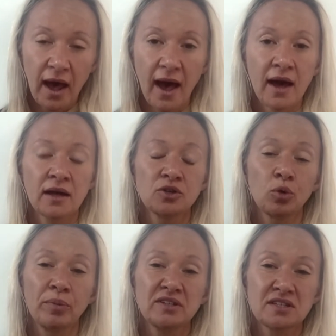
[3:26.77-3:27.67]
and
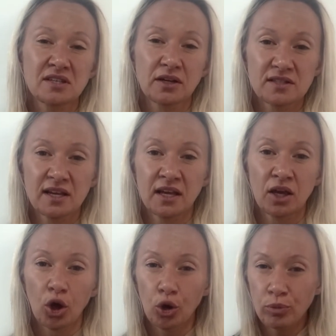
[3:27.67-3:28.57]
we'll be
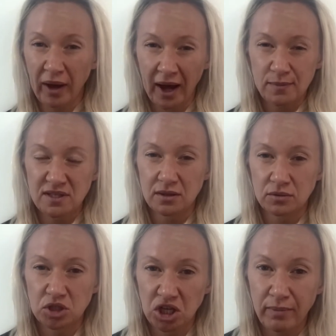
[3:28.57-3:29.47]
discussing who perhaps
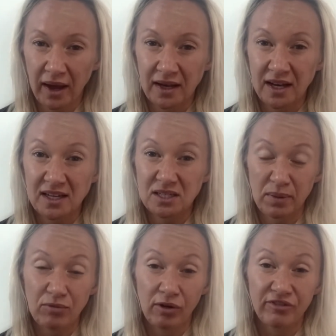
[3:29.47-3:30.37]
she may need to
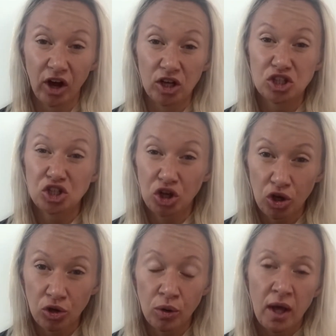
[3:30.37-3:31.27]
be referred
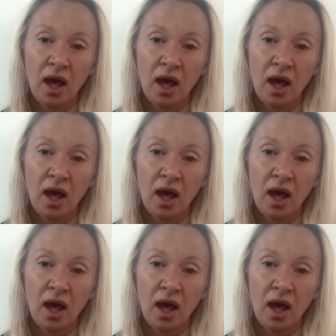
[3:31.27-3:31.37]
to